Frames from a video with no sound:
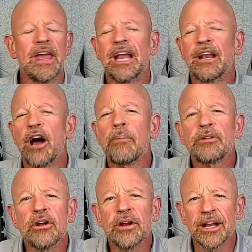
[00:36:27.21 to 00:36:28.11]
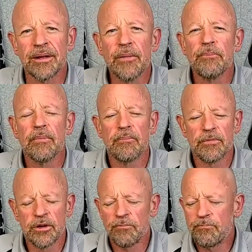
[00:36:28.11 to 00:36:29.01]
an opportunity
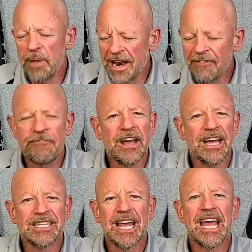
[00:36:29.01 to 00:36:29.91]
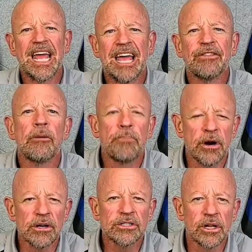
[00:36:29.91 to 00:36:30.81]
to benefit in their
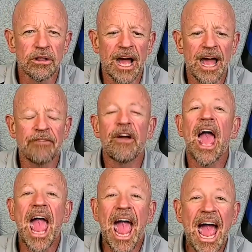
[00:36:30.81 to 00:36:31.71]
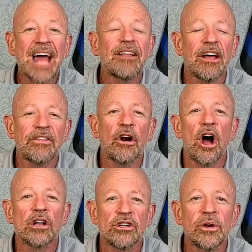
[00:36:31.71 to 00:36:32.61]
personal life and their
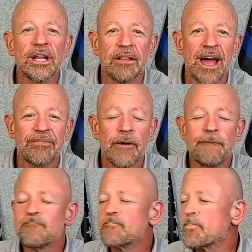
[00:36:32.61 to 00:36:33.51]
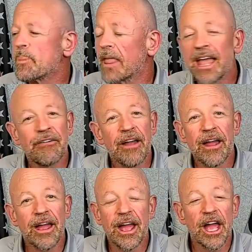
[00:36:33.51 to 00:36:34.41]
on-duty life.
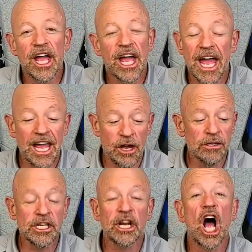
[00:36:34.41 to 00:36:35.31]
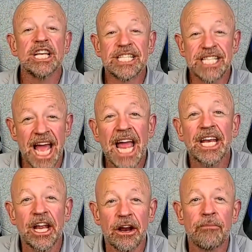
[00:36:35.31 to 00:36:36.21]
You should
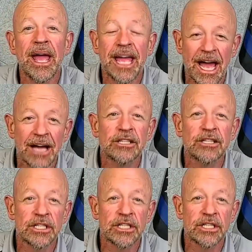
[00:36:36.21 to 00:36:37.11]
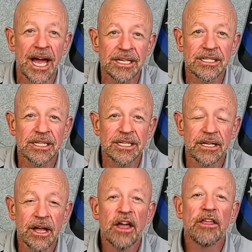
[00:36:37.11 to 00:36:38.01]
dang near make exercise
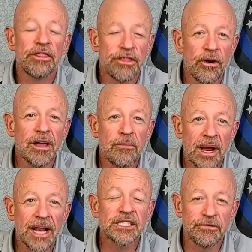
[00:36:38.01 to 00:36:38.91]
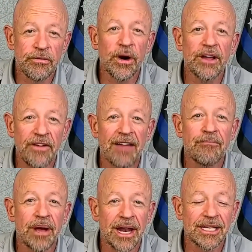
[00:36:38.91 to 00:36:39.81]
30 minutes to 45
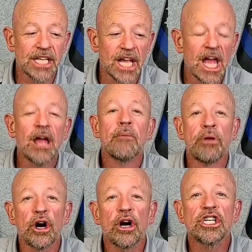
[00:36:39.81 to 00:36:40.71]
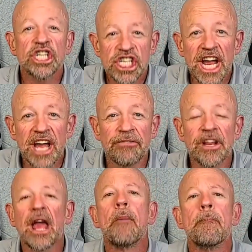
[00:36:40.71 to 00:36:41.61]
minutes per shift
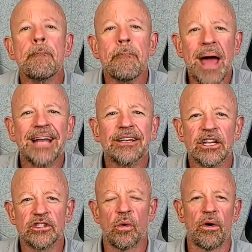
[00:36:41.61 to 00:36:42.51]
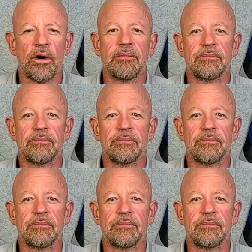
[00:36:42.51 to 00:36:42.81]
mandatory.